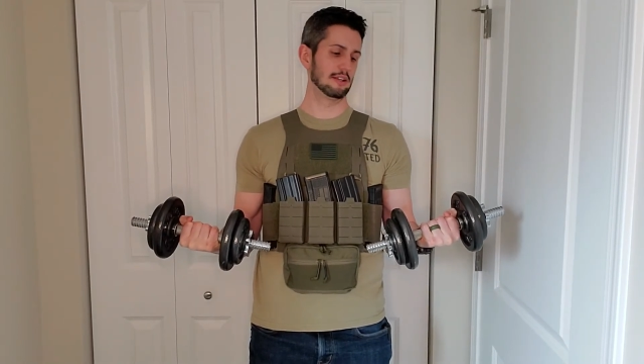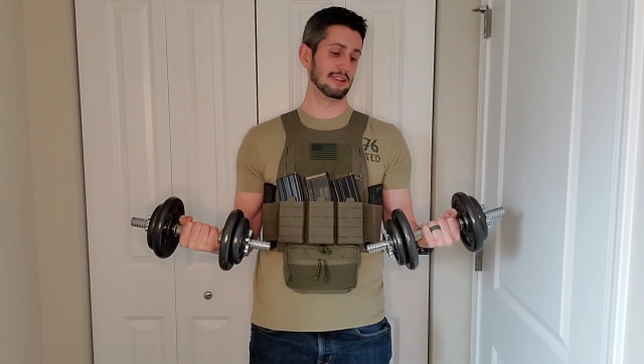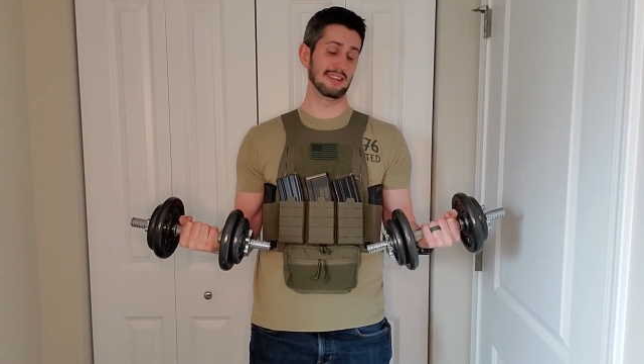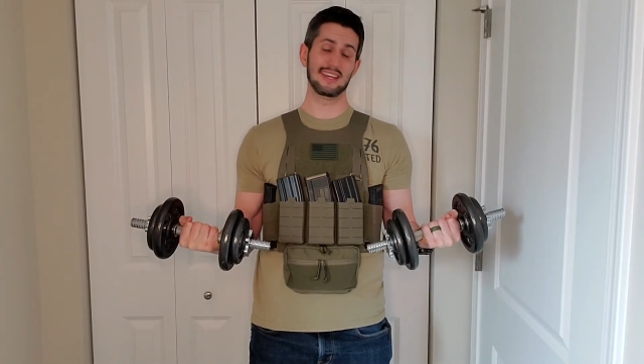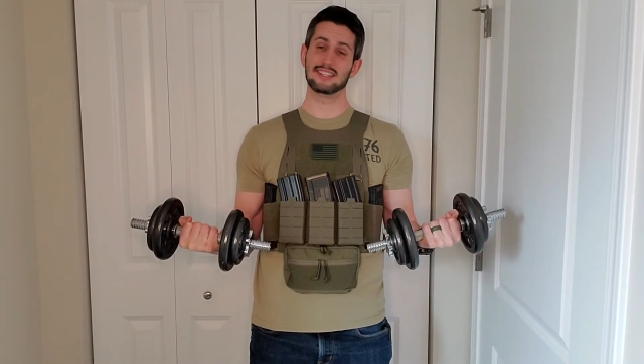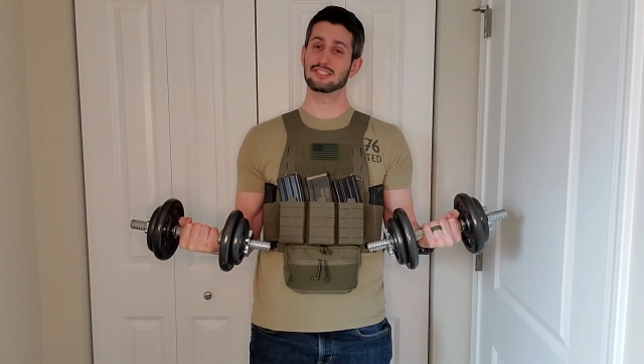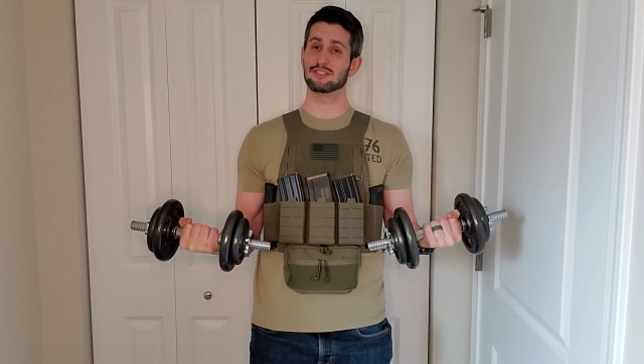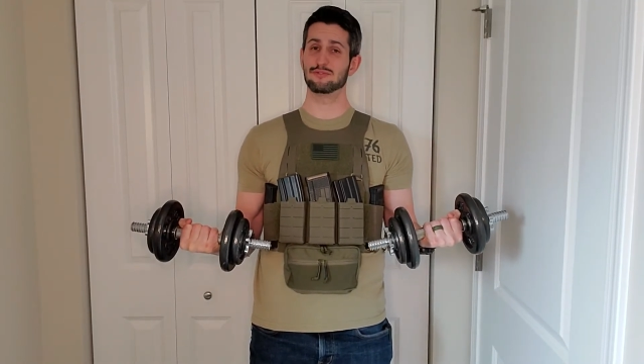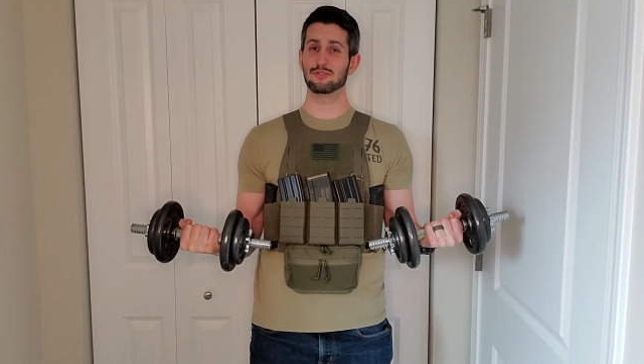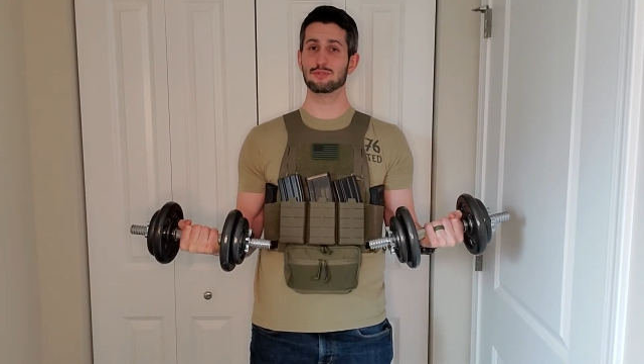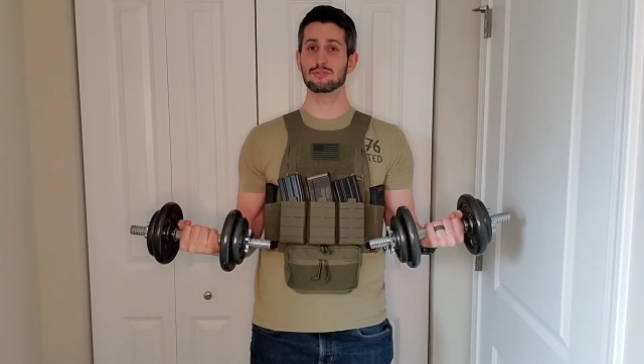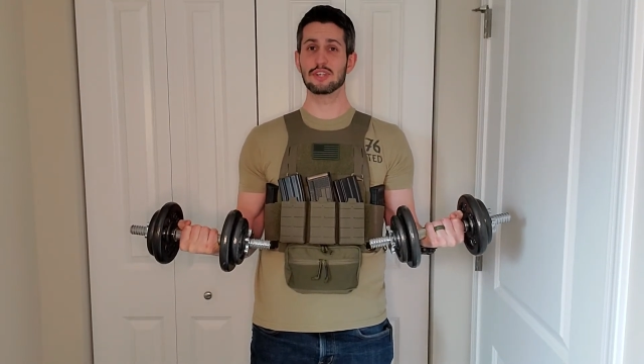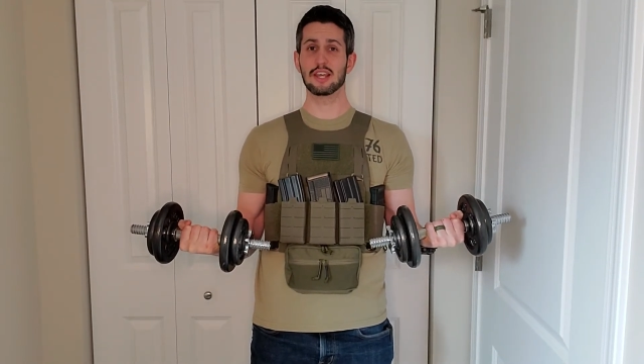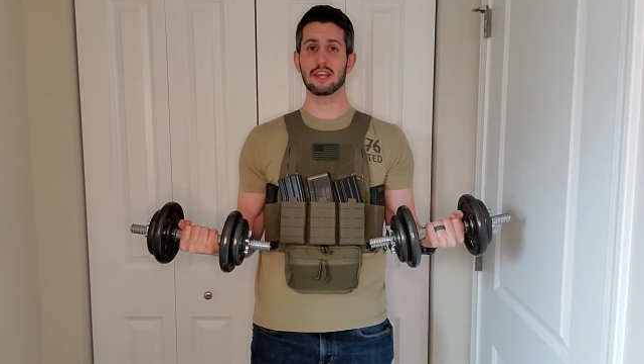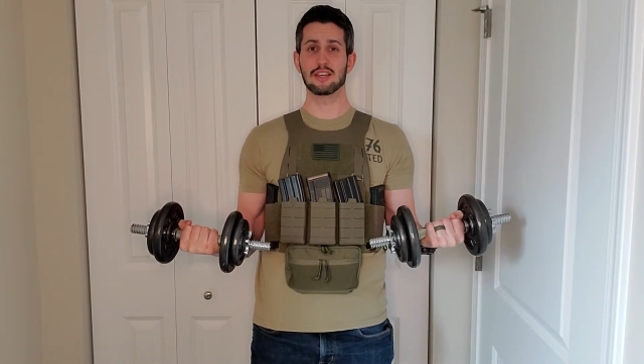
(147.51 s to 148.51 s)
less if
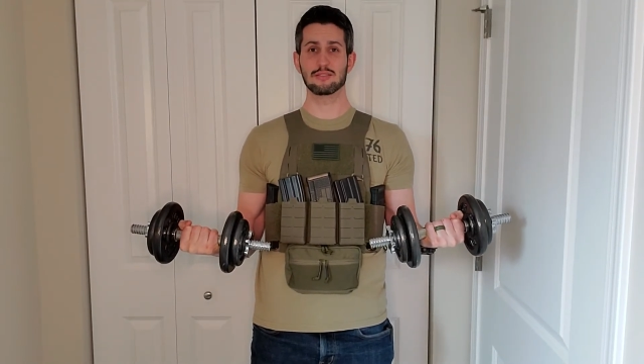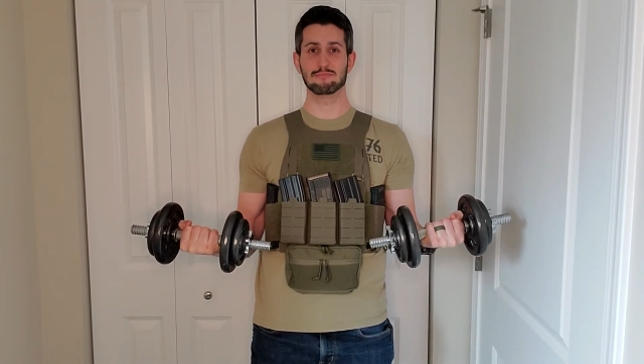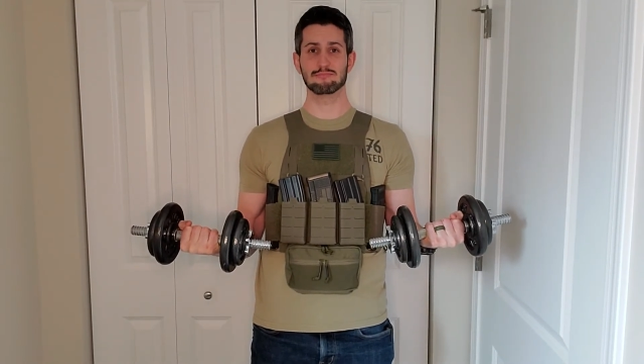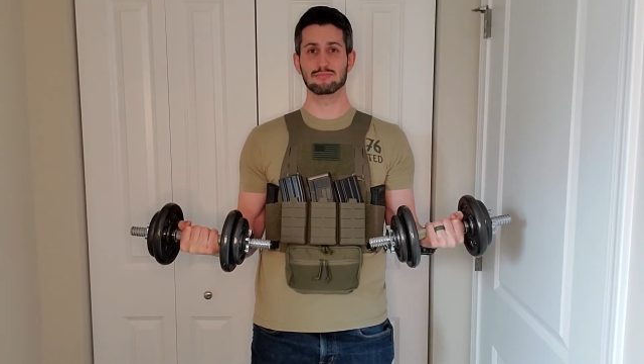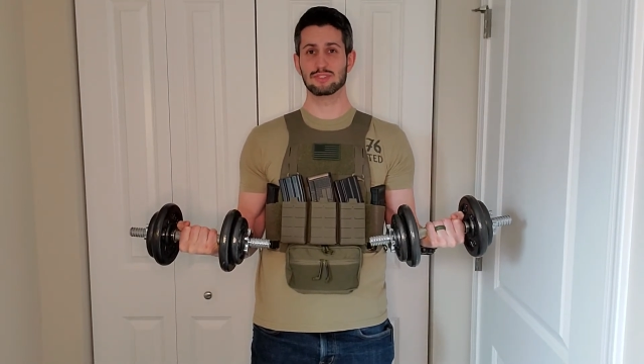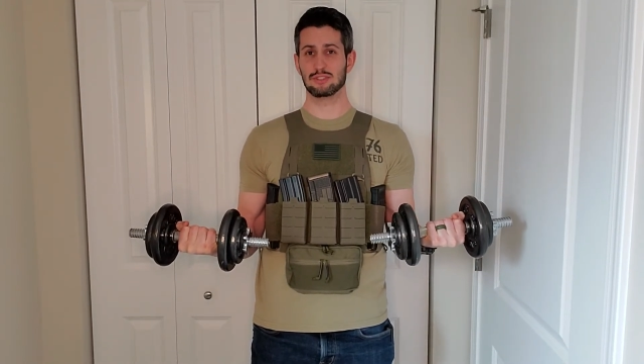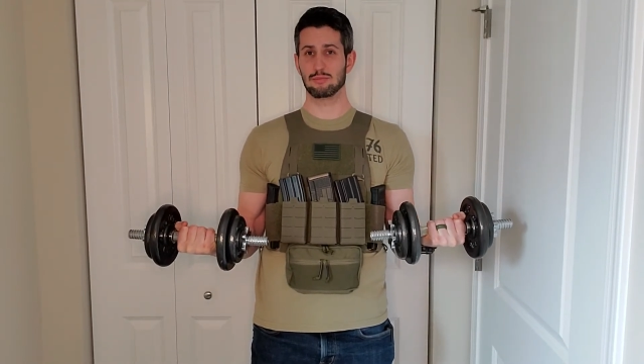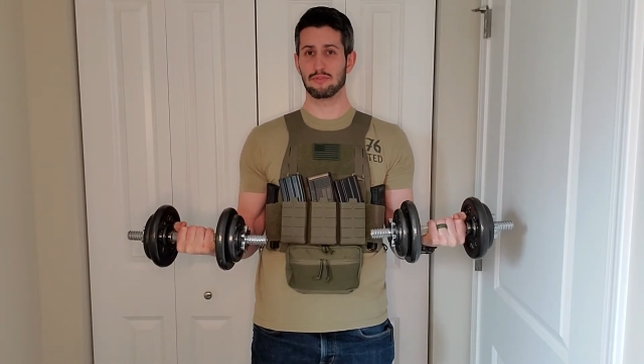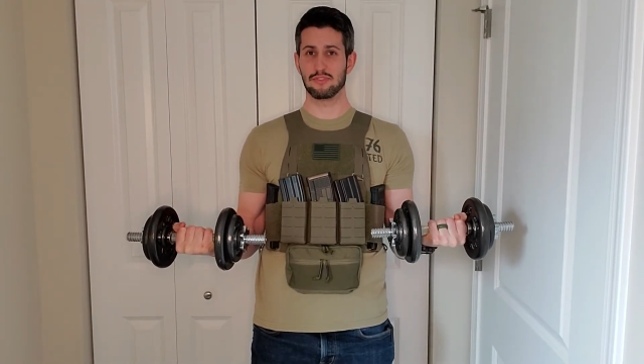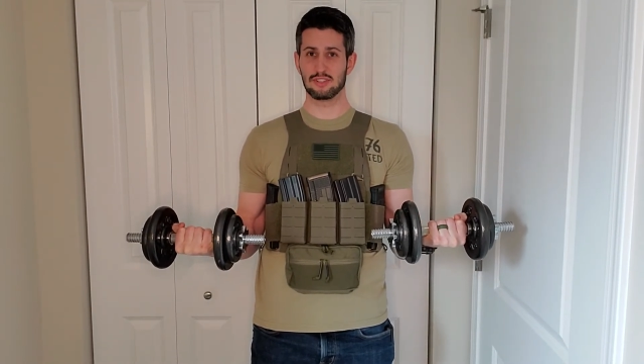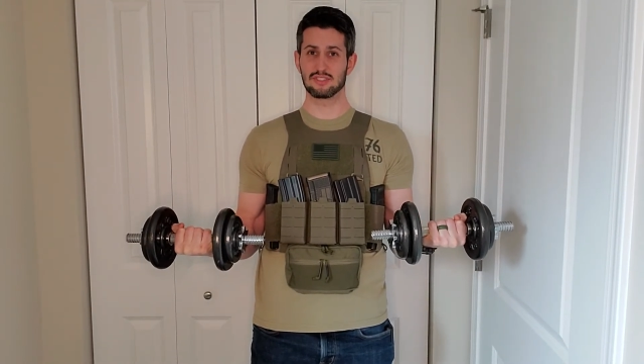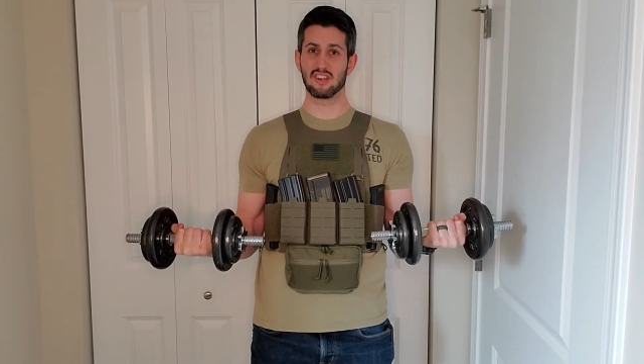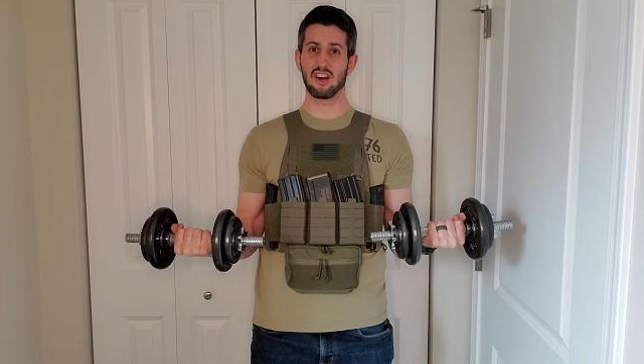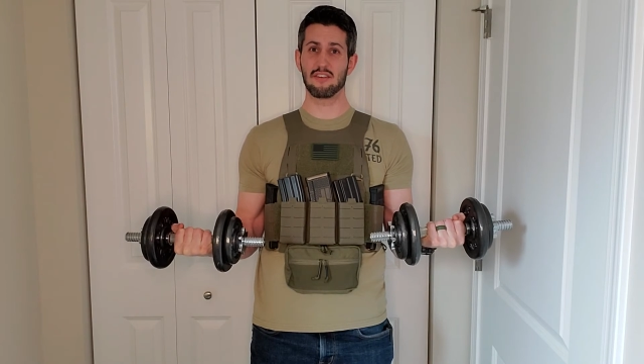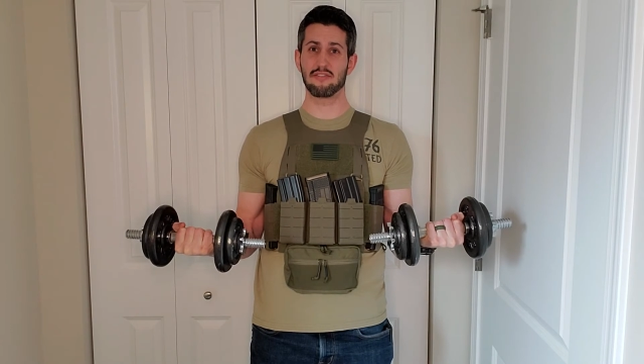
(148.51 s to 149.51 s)
you take some of
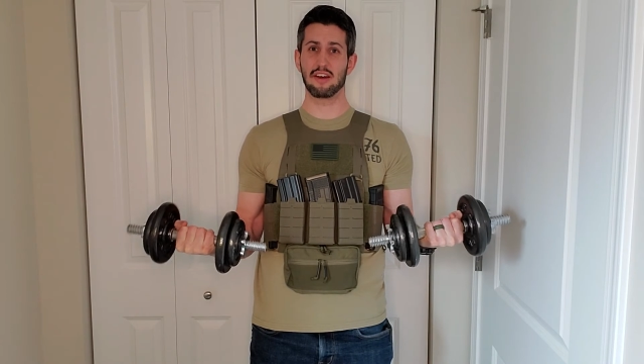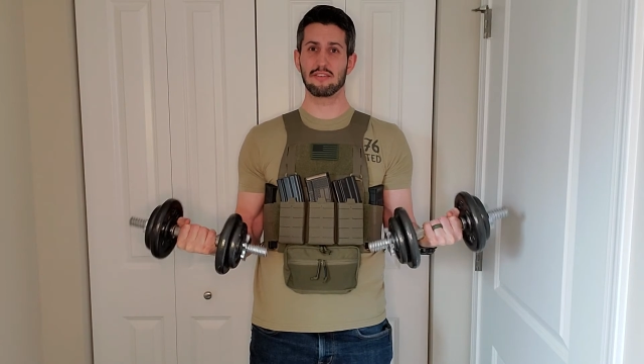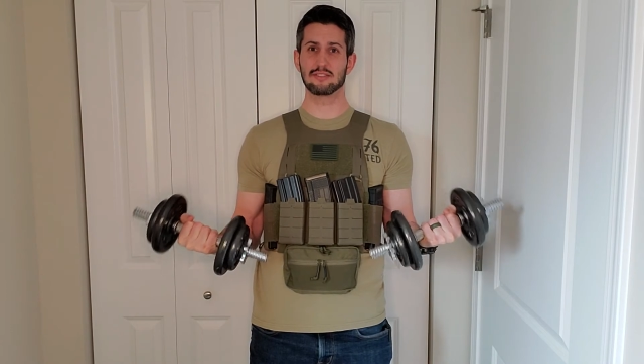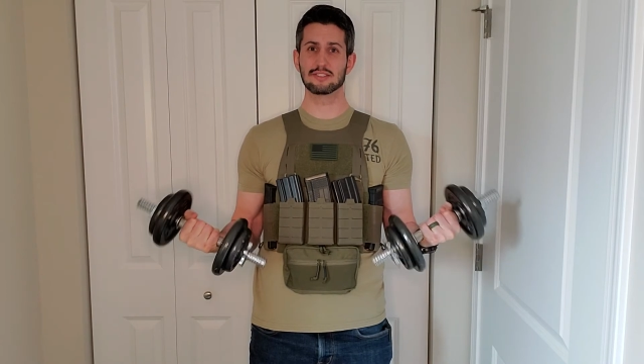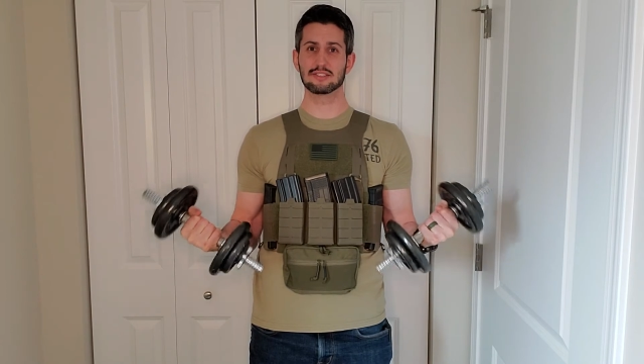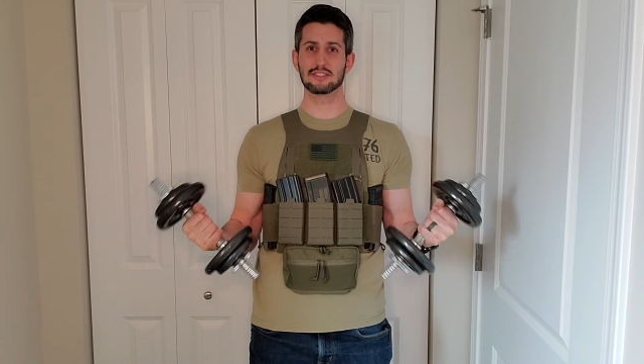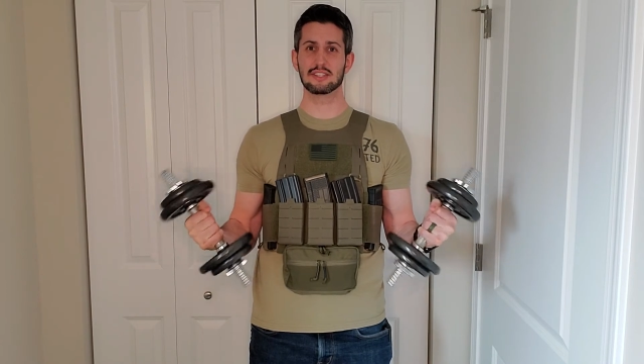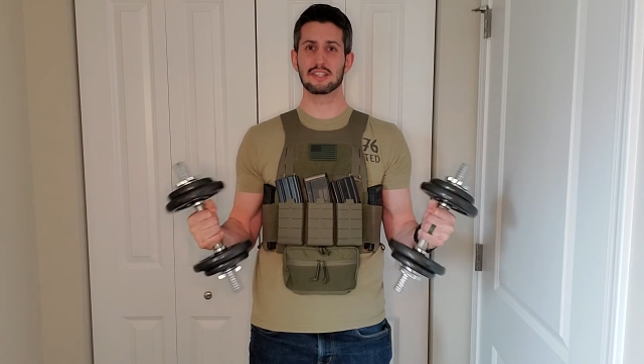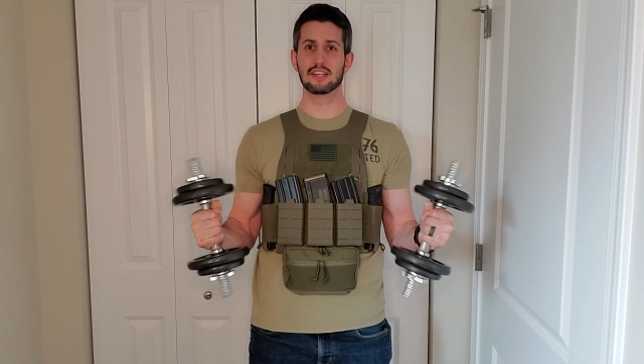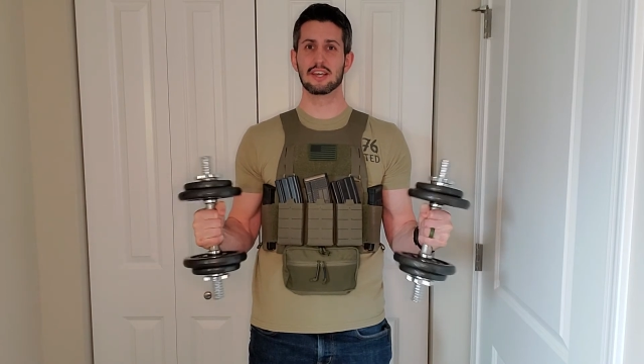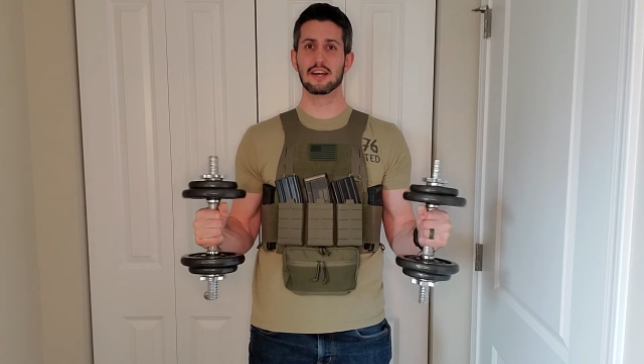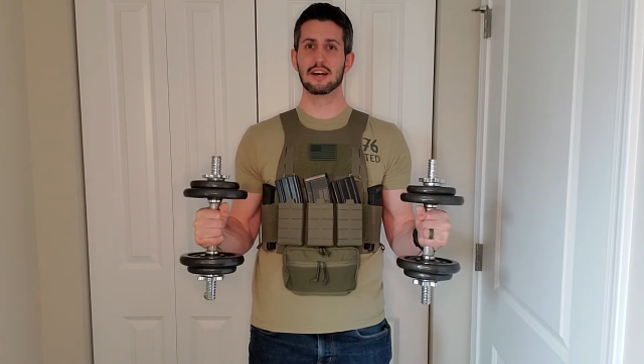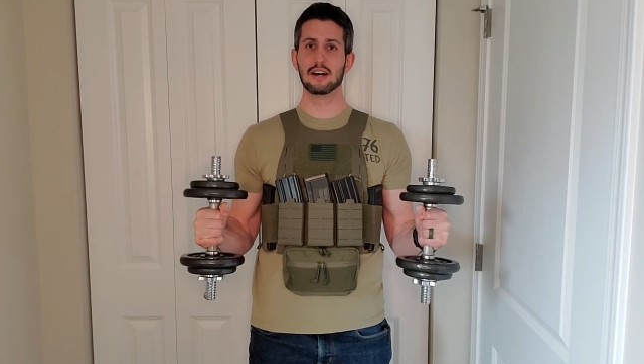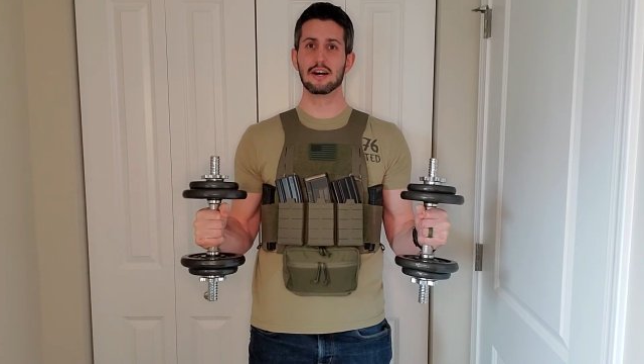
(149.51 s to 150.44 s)
this off, obviously.